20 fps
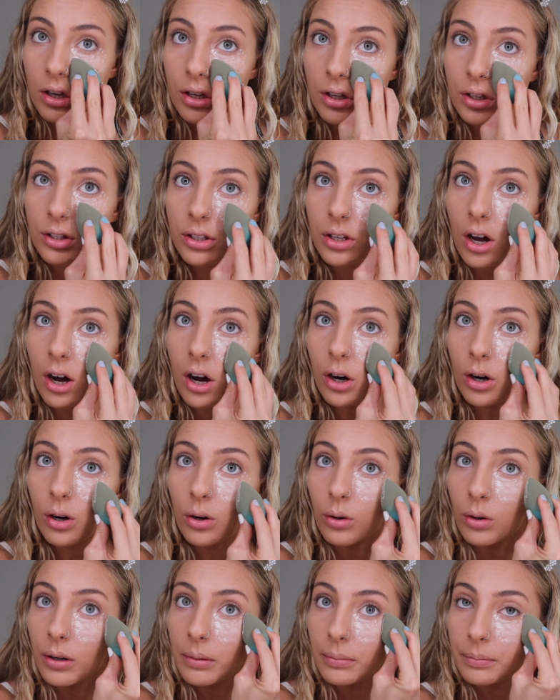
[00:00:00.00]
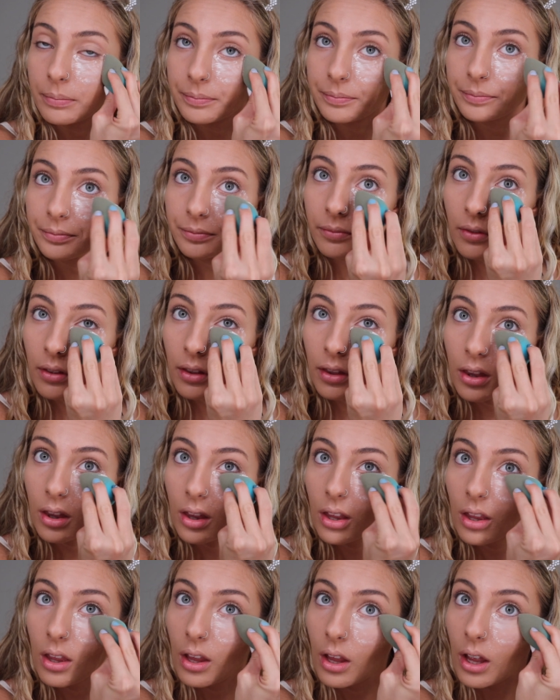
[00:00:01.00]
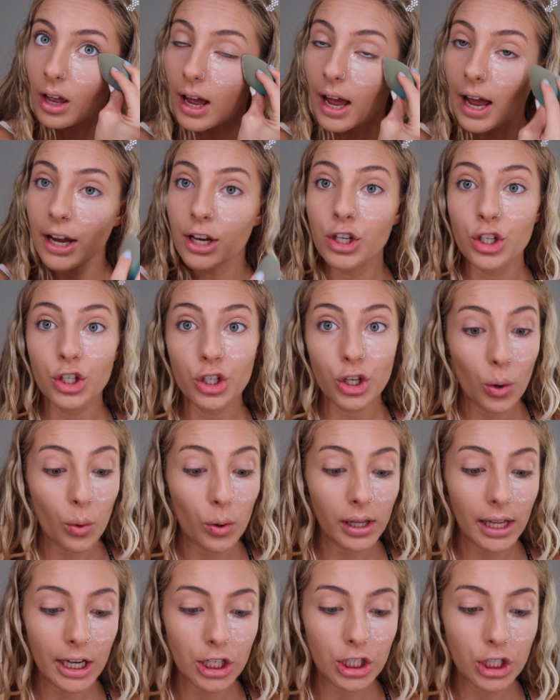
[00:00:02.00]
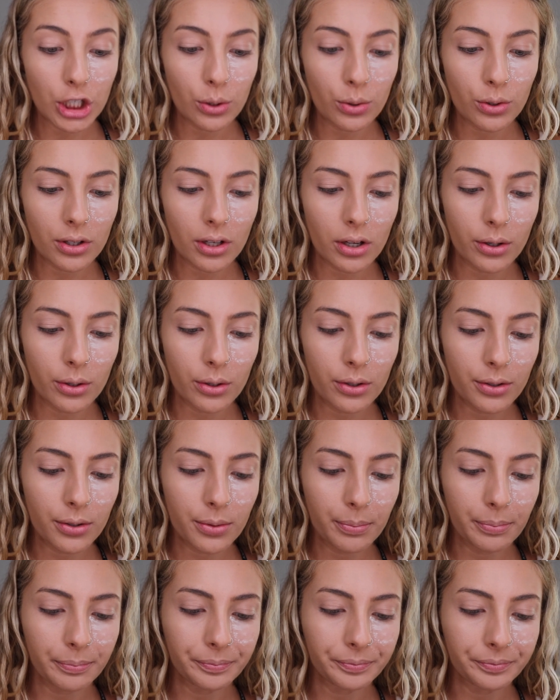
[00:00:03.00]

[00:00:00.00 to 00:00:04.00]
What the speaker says: So I don't like to use those.